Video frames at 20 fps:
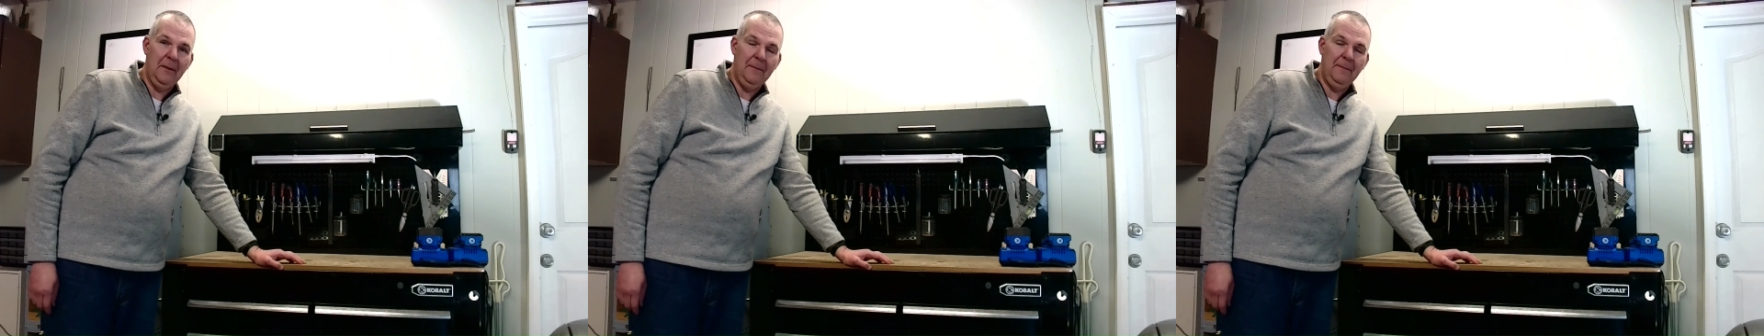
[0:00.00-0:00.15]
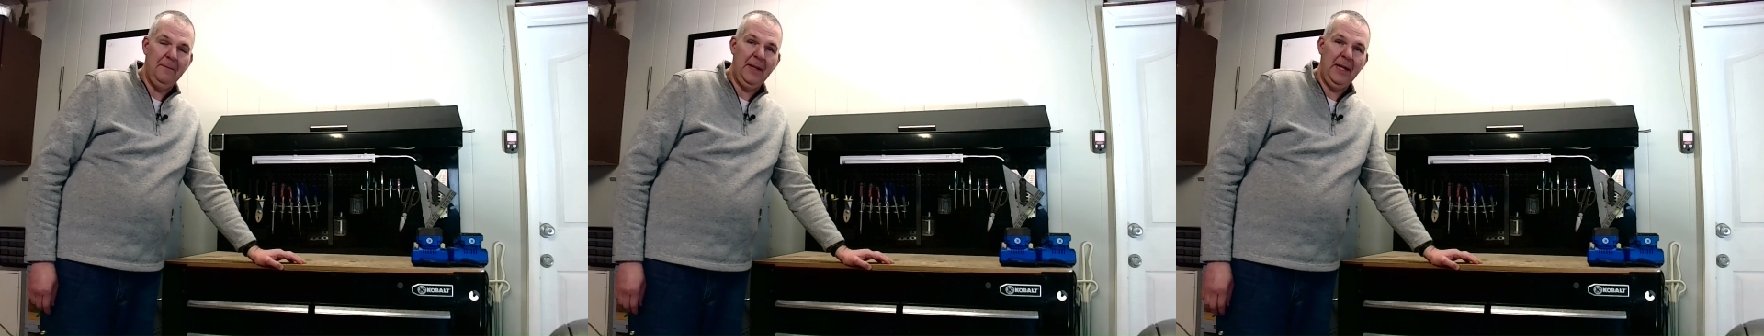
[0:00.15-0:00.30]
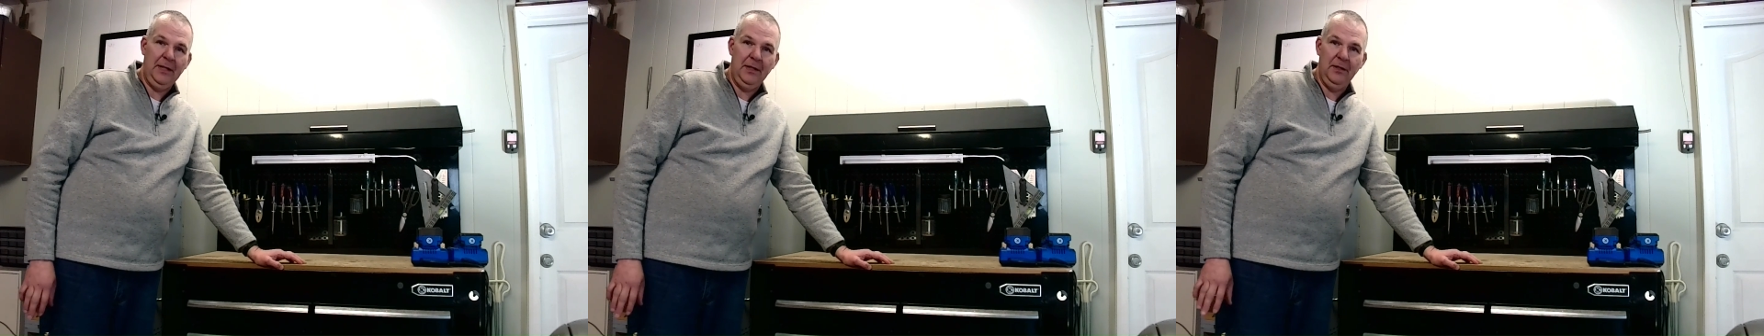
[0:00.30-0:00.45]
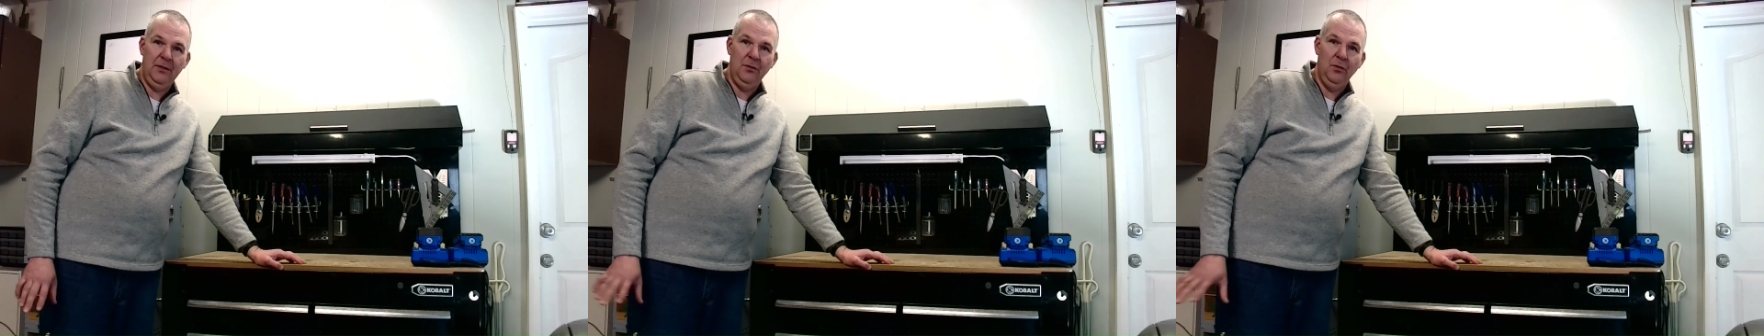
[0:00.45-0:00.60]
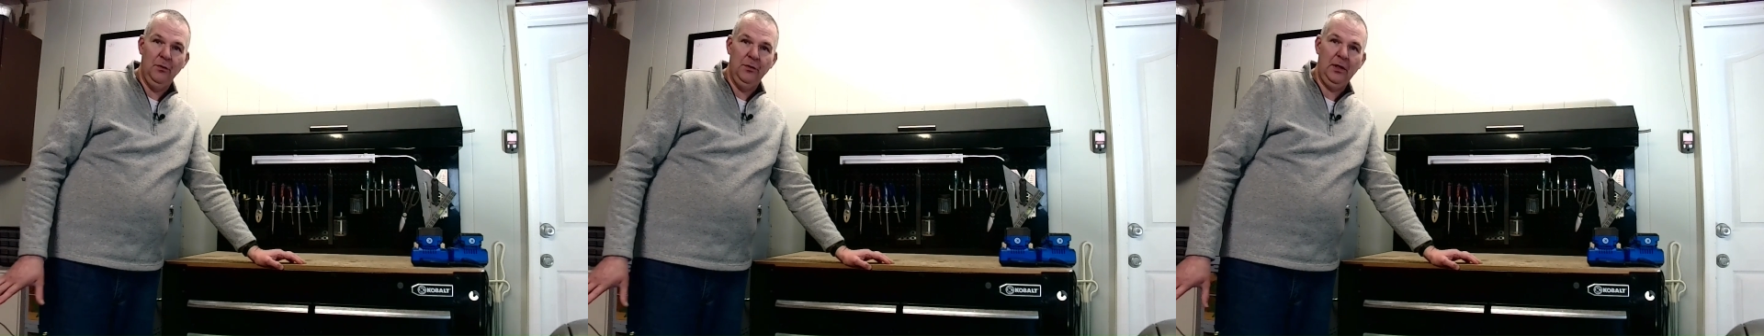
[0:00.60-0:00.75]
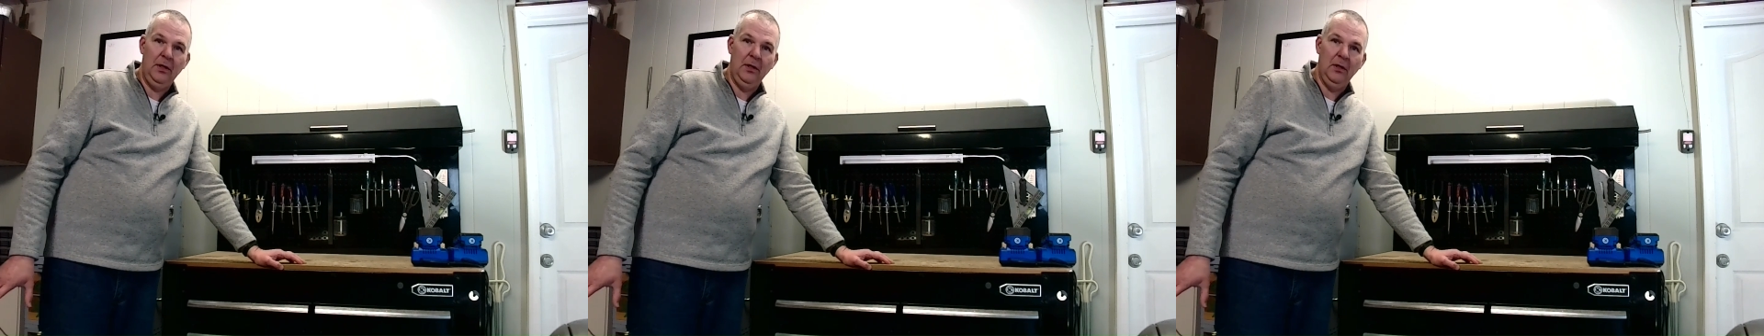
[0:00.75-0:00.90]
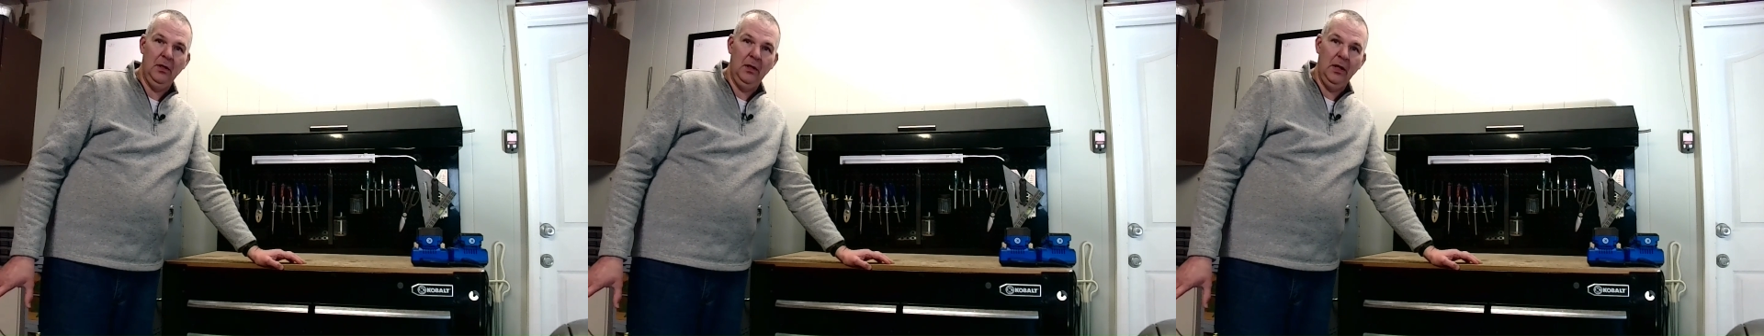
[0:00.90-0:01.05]
back in North
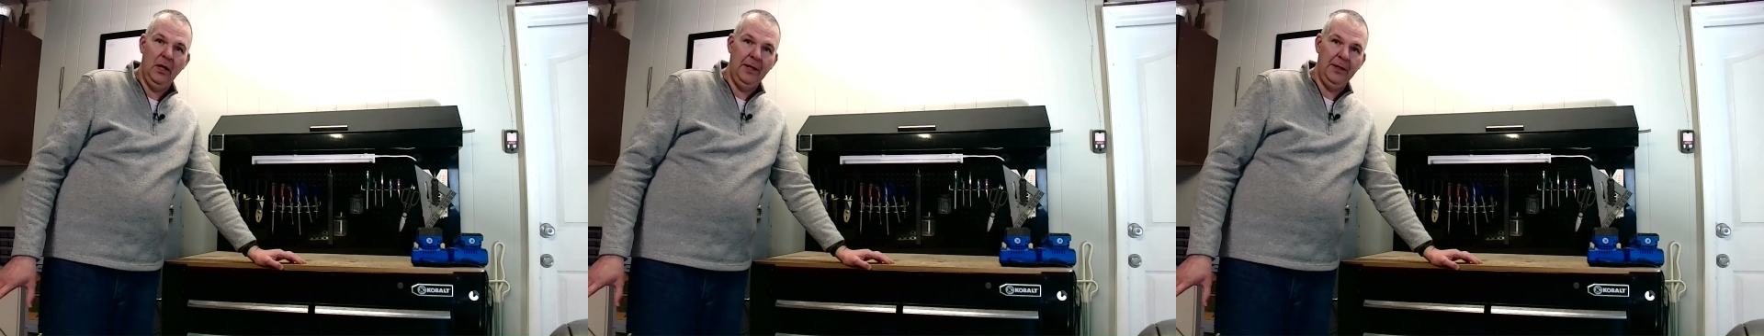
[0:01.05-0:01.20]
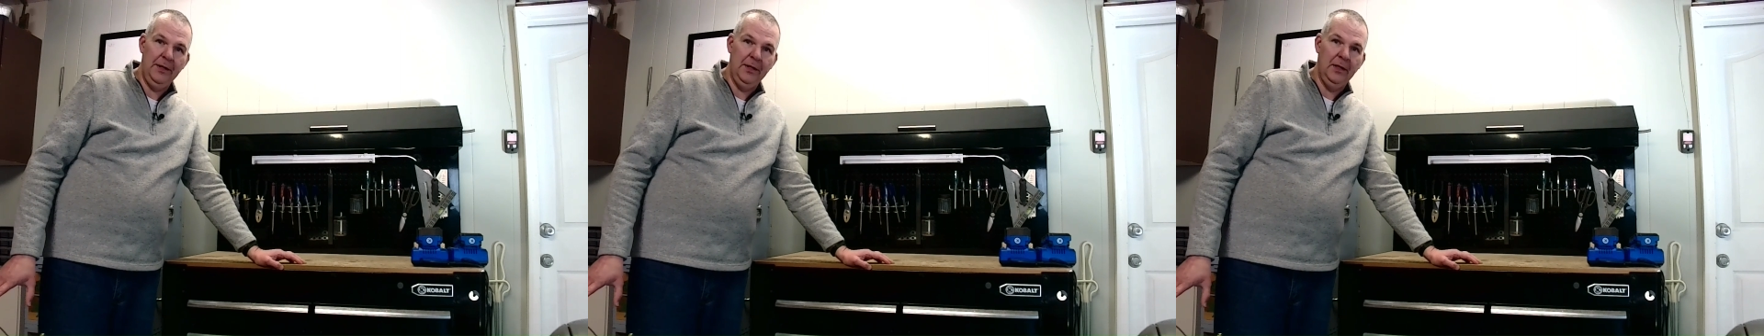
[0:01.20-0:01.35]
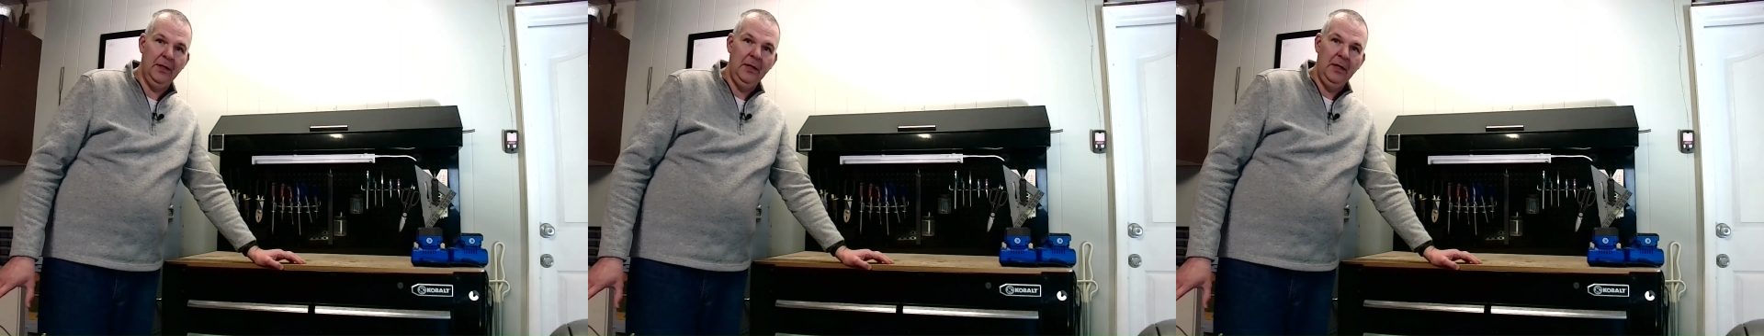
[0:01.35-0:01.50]
Carolina